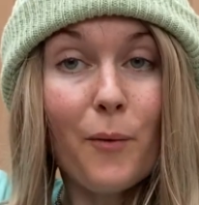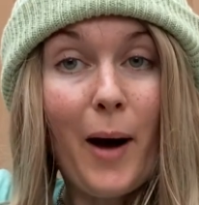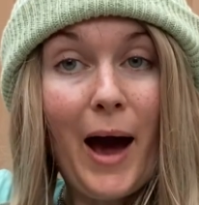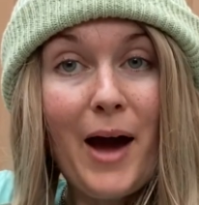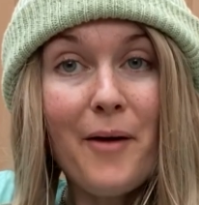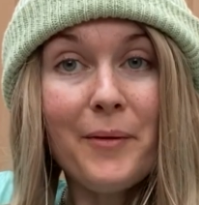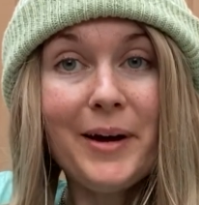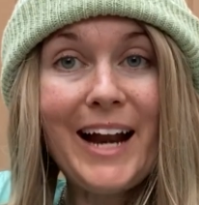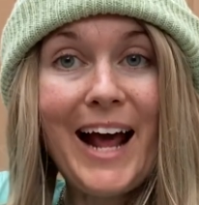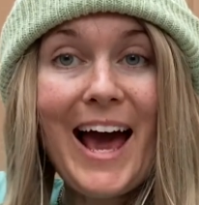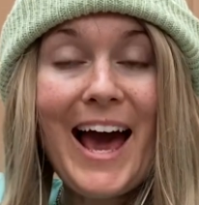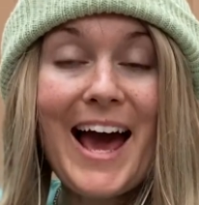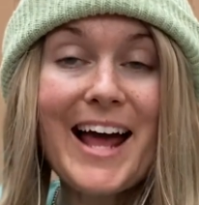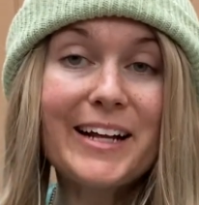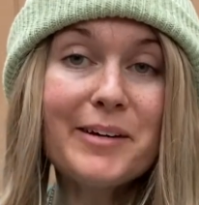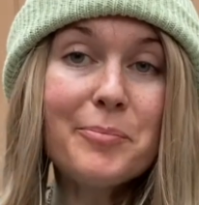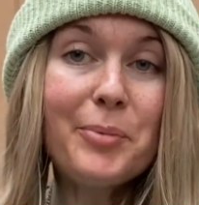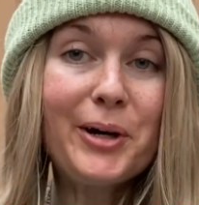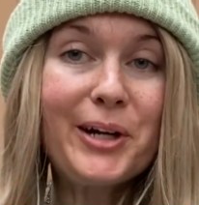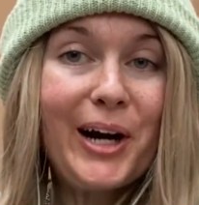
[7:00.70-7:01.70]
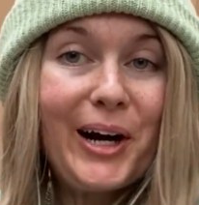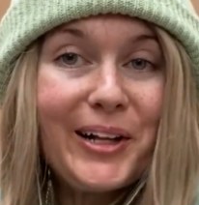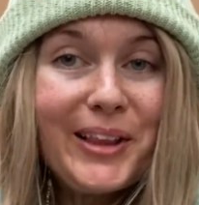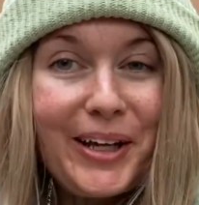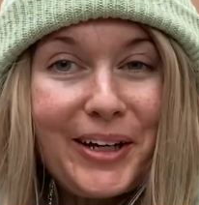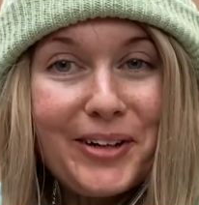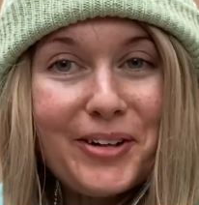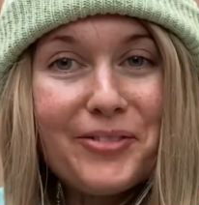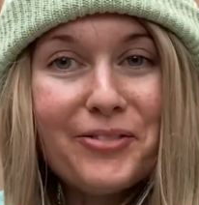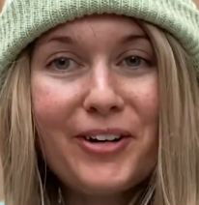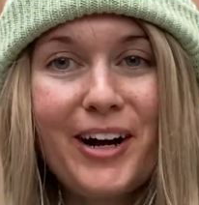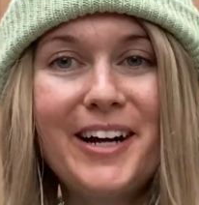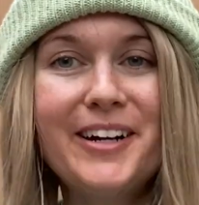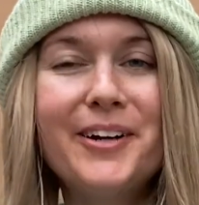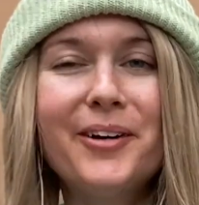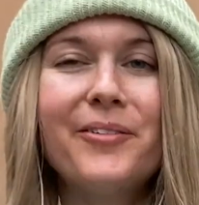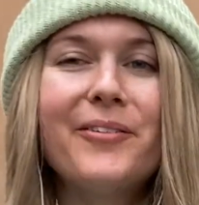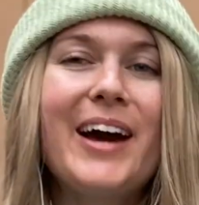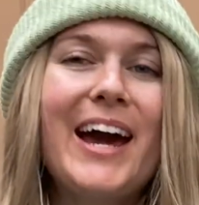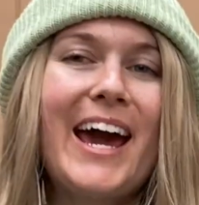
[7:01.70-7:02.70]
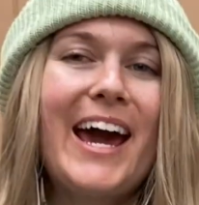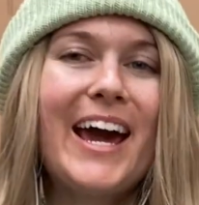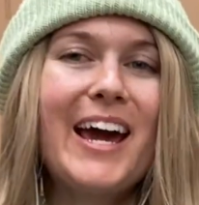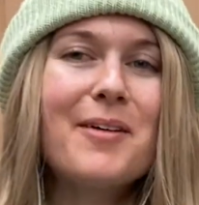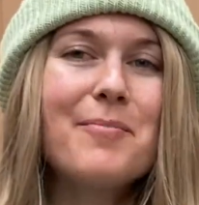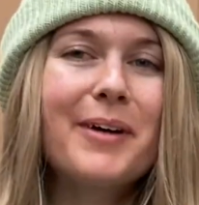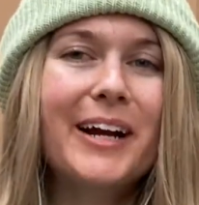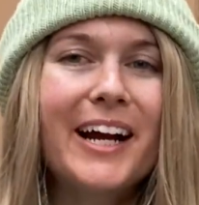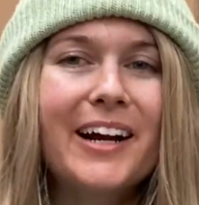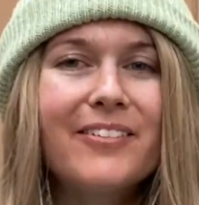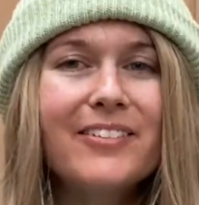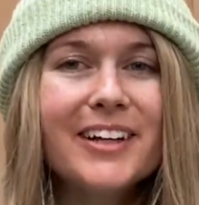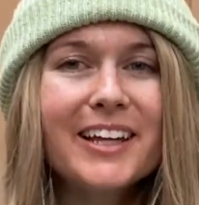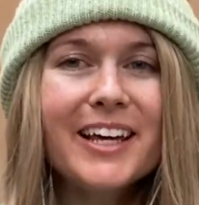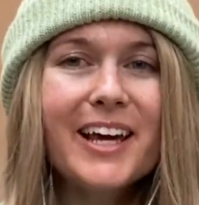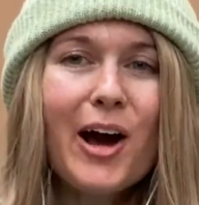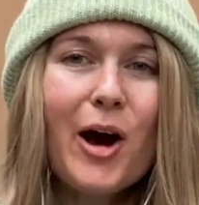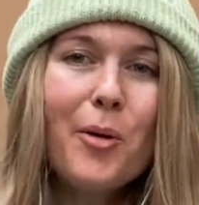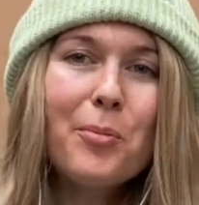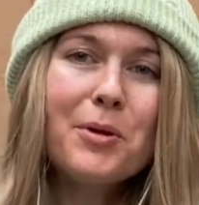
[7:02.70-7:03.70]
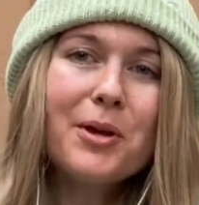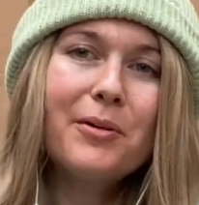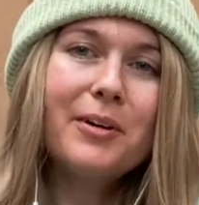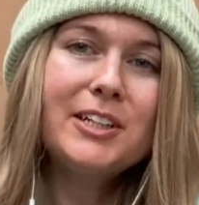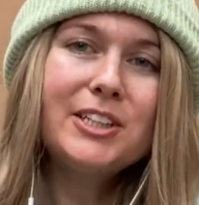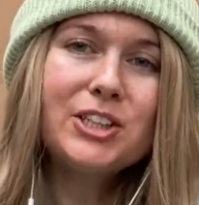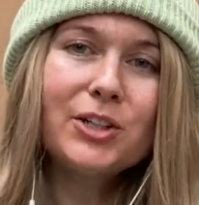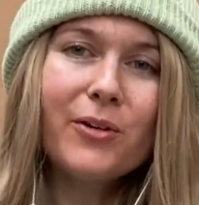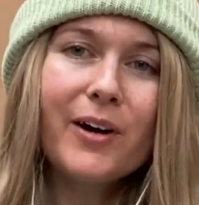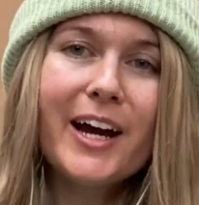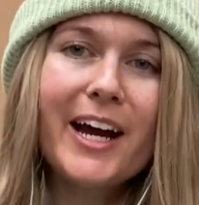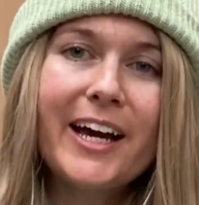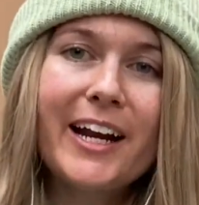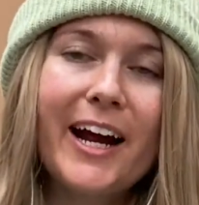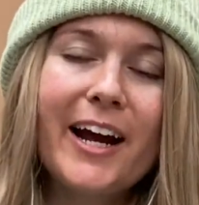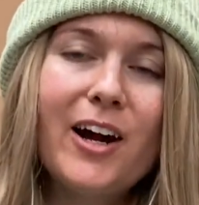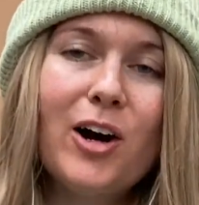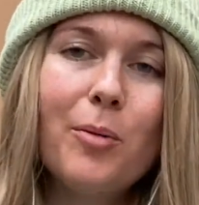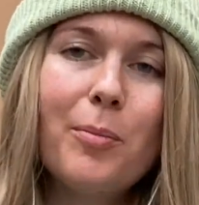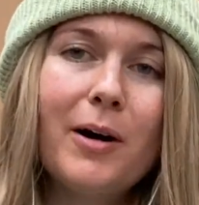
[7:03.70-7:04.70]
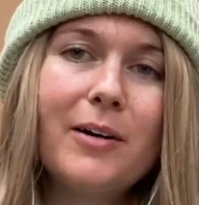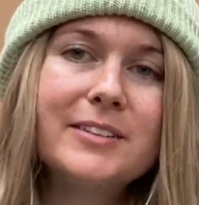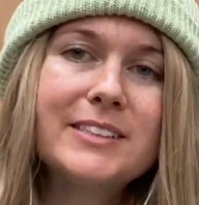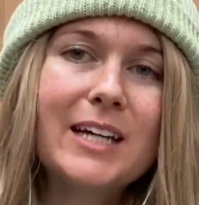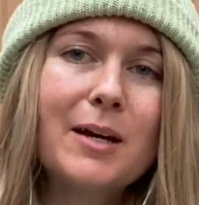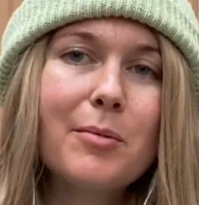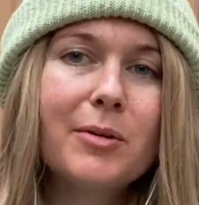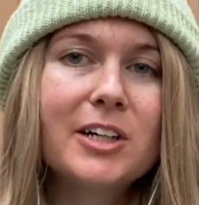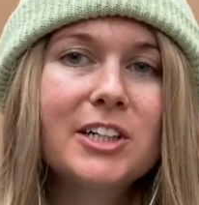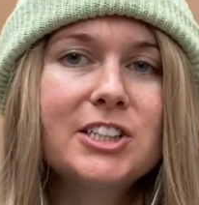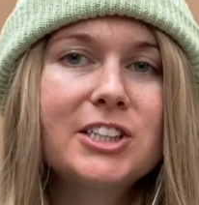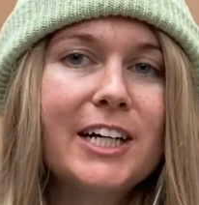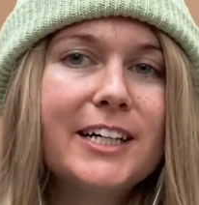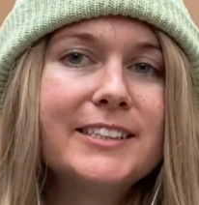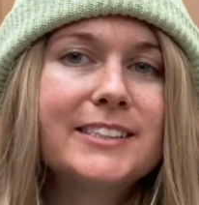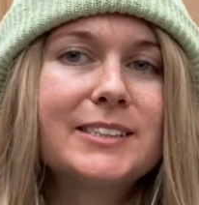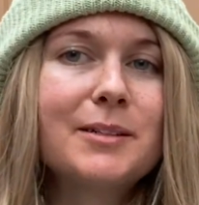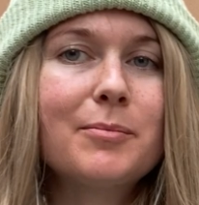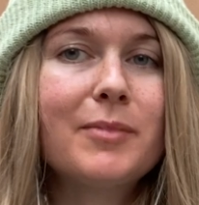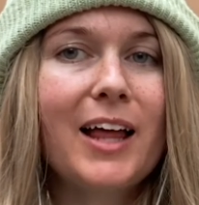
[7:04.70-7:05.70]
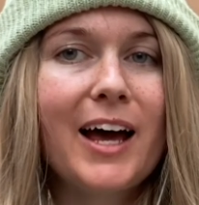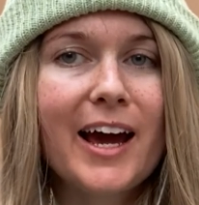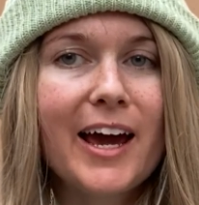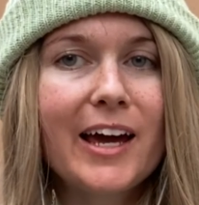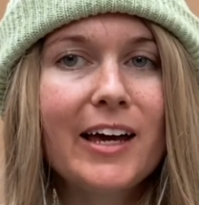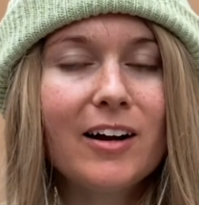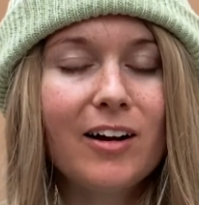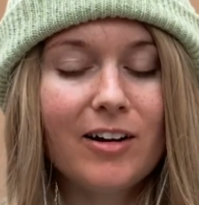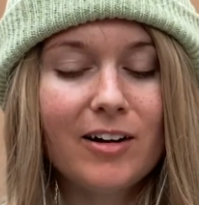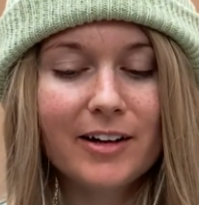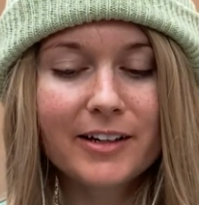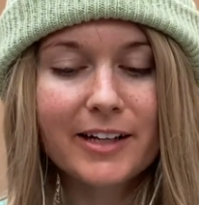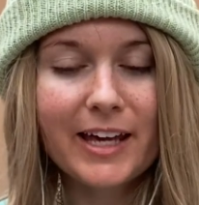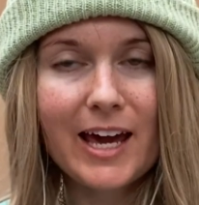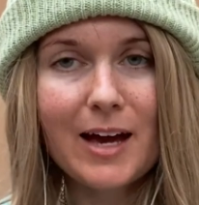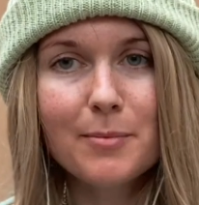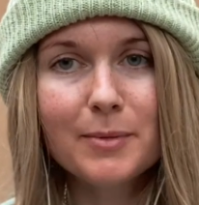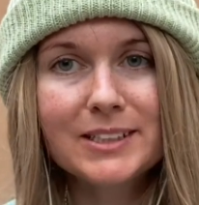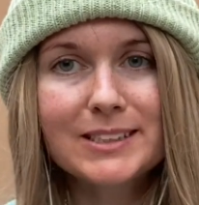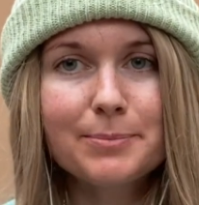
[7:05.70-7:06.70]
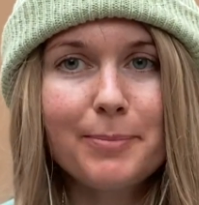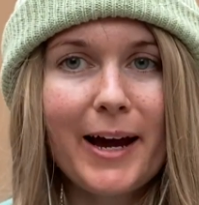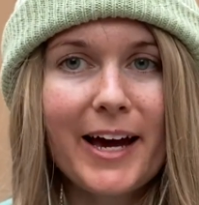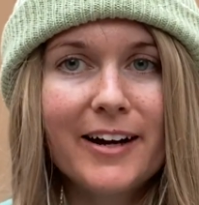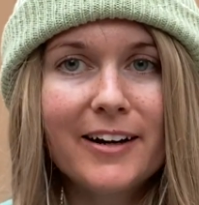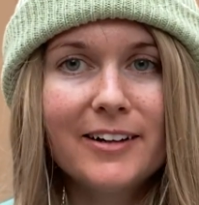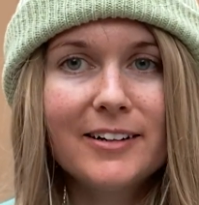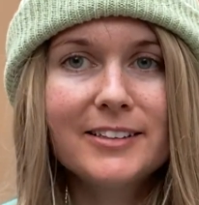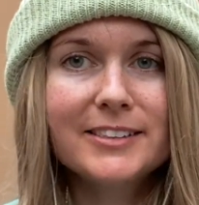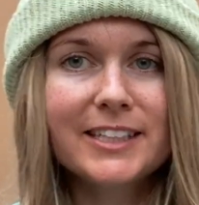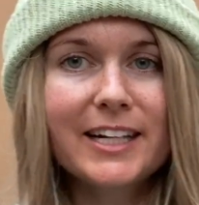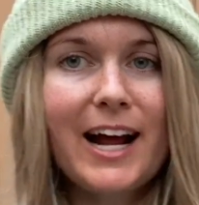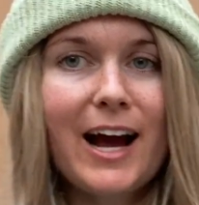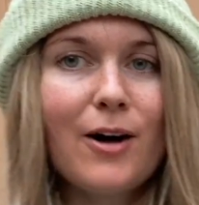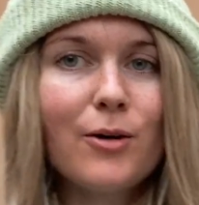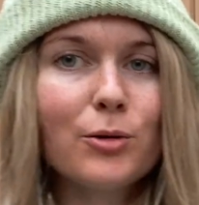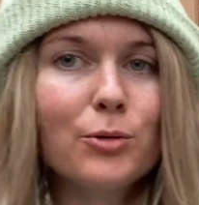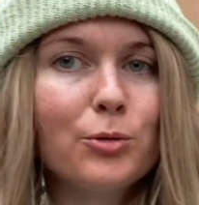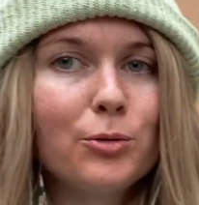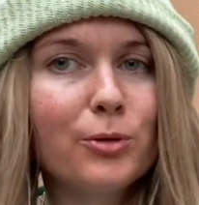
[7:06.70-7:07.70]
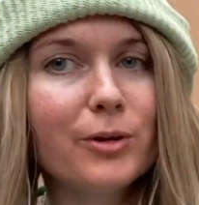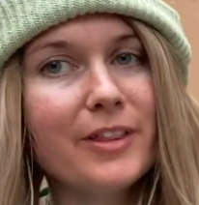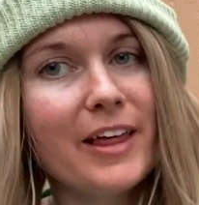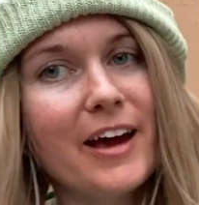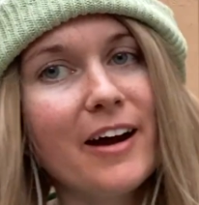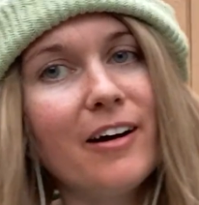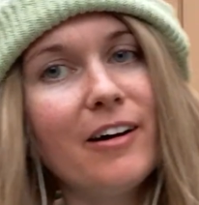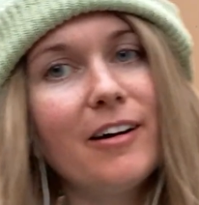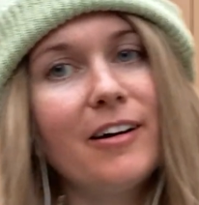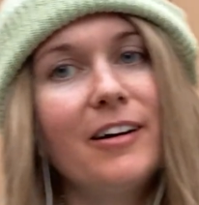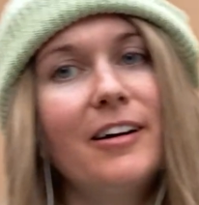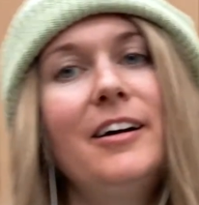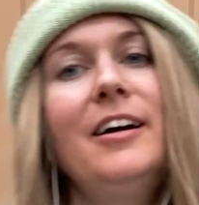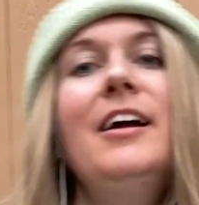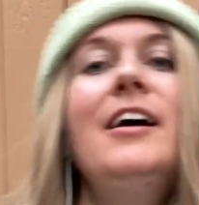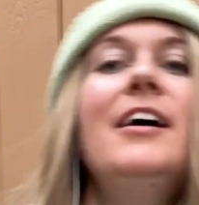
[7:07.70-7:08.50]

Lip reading: I went ahead and put our little friend away, but I really hope you enjoyed. I hope I was able to shed some light on camel spiders and how cool they are.